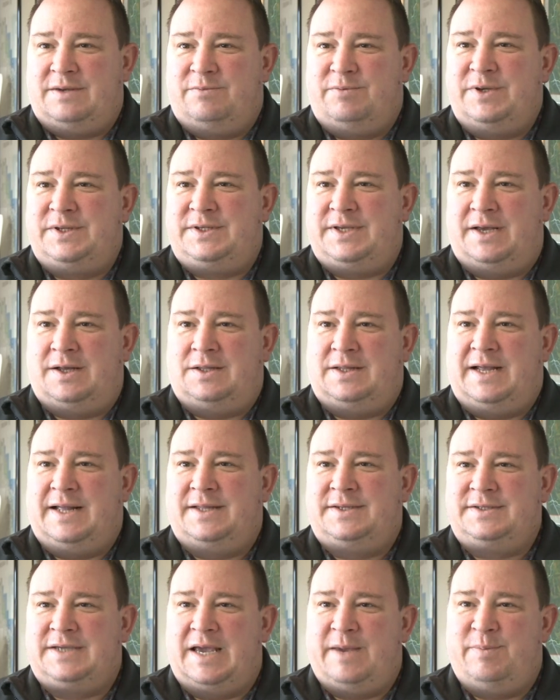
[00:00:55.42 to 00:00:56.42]
retail
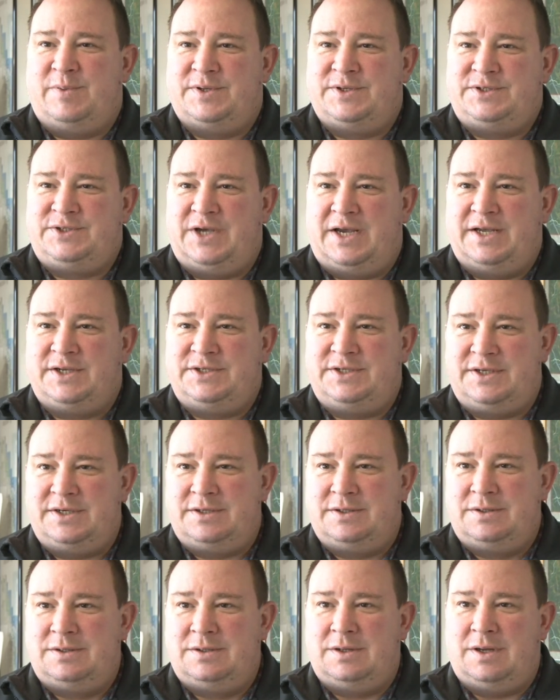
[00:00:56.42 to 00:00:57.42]
landscape is
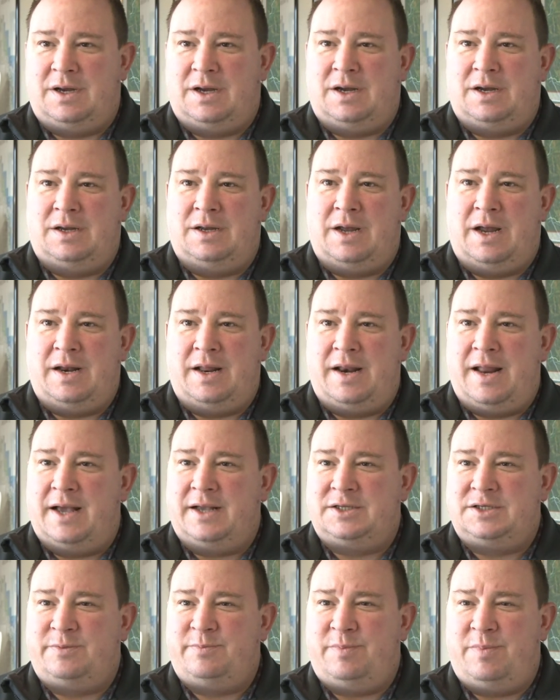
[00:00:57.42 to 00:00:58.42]
changing uh, at an
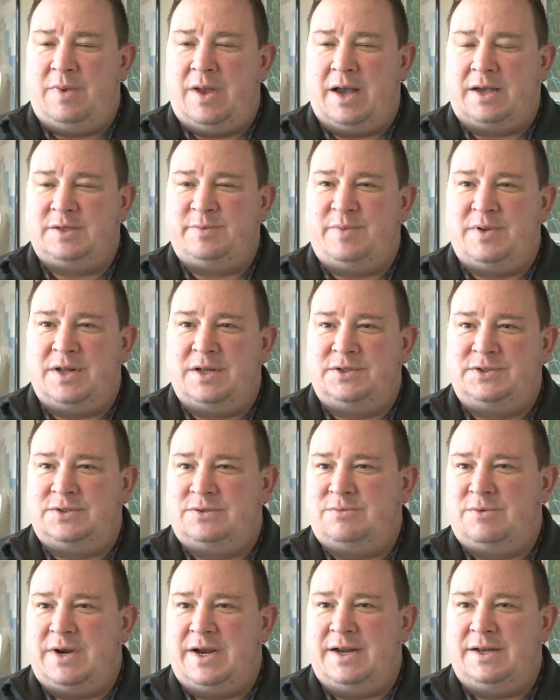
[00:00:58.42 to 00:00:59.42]
ex exponential
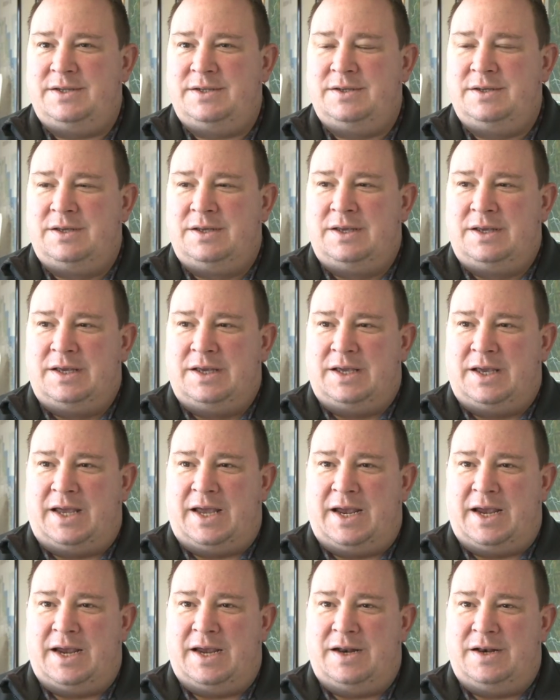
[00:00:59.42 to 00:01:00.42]
rate,
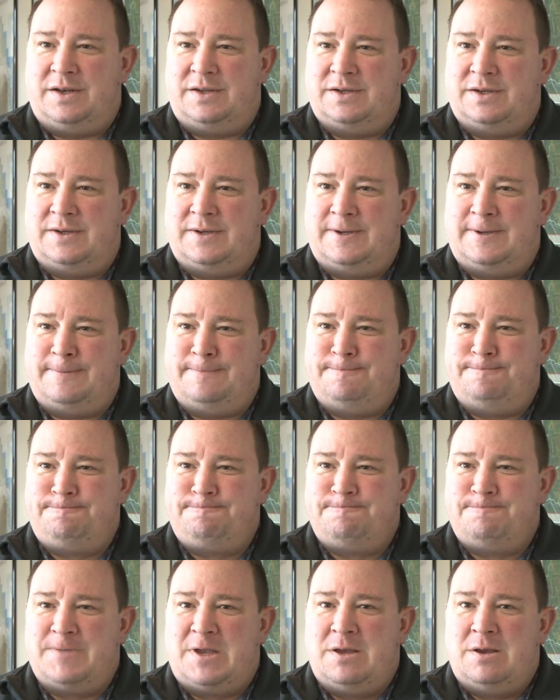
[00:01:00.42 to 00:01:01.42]
and um,
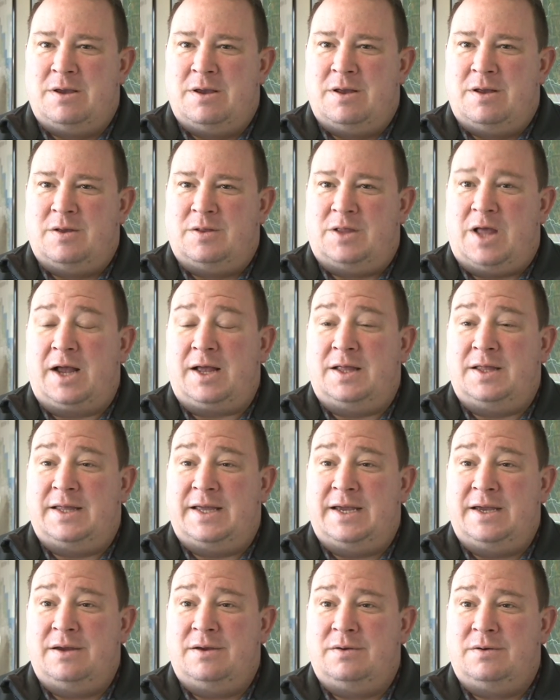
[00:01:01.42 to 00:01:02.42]

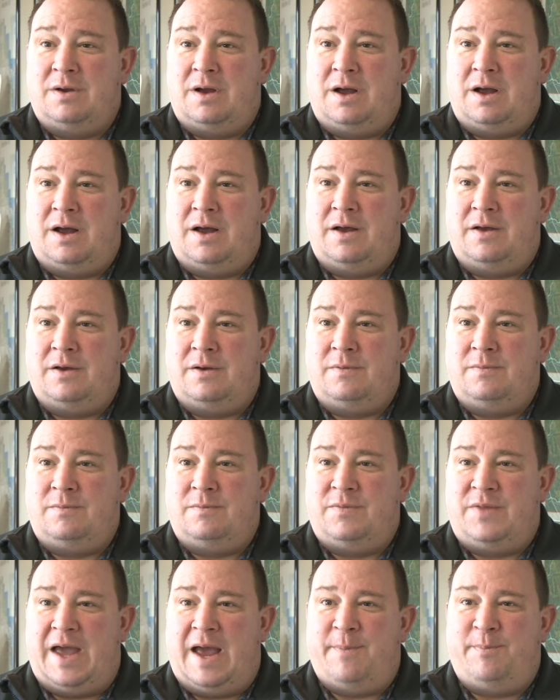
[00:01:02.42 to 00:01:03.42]
luckily uh,
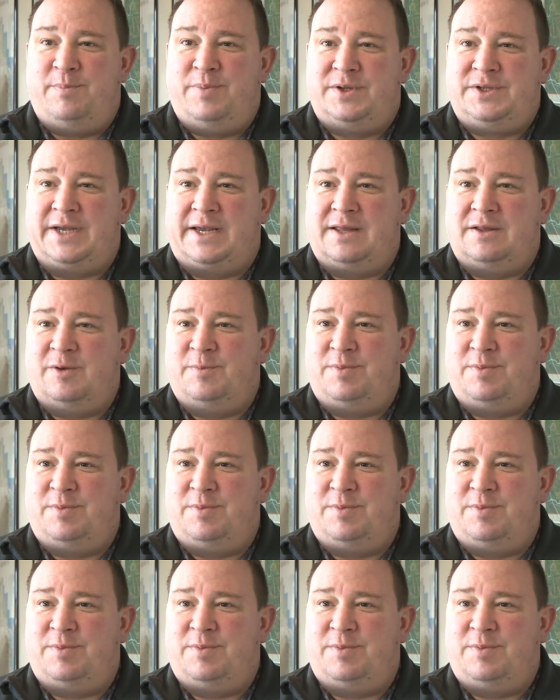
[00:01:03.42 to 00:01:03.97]
that particular